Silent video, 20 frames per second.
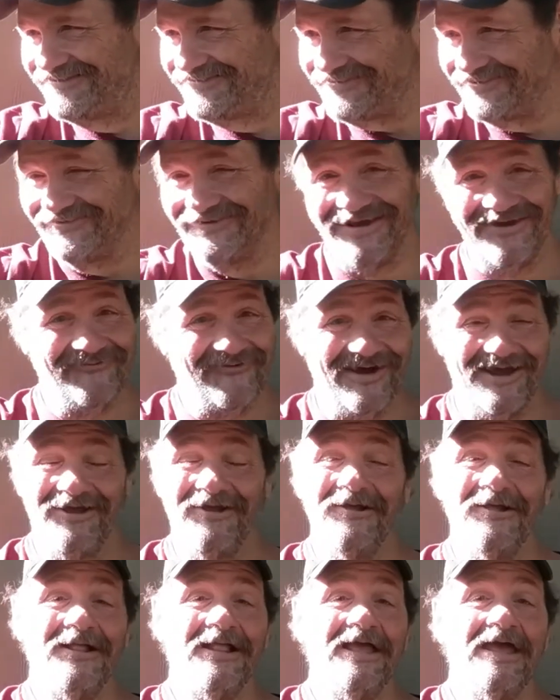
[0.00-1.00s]
So anyway,
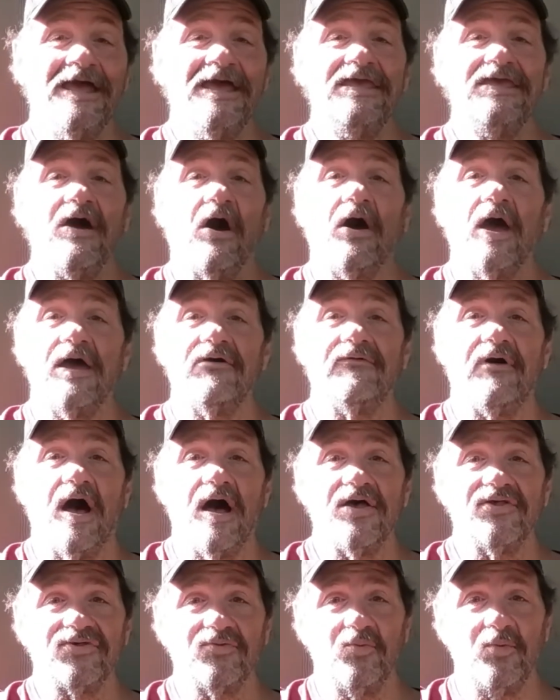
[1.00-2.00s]
y'all have an
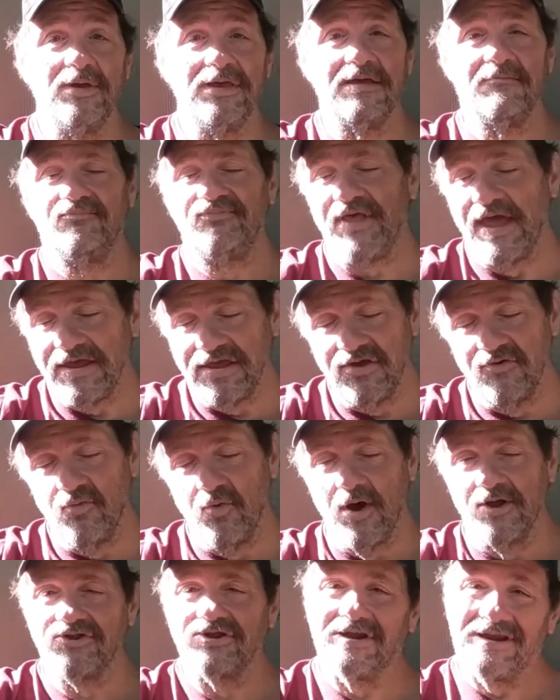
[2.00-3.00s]
awesome weekend. Thank you for
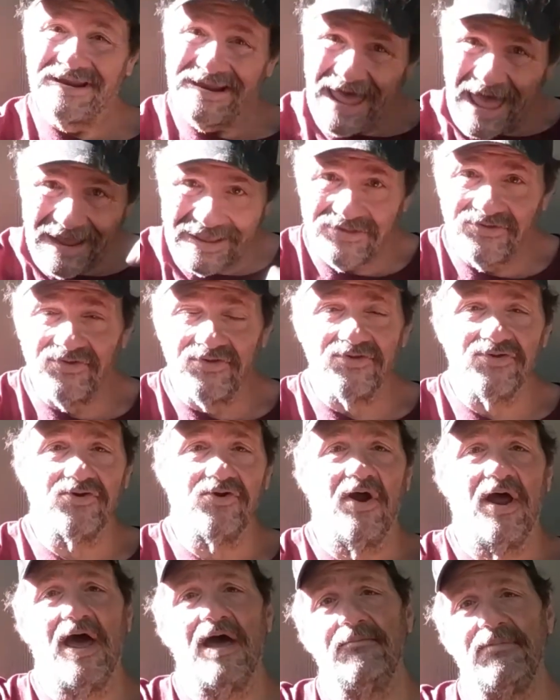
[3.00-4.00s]
watching. Like and
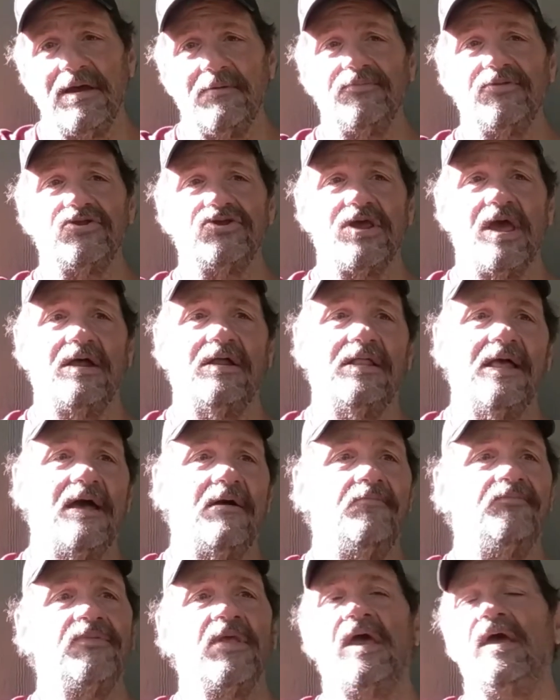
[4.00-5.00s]
subscribe. Help the channel out.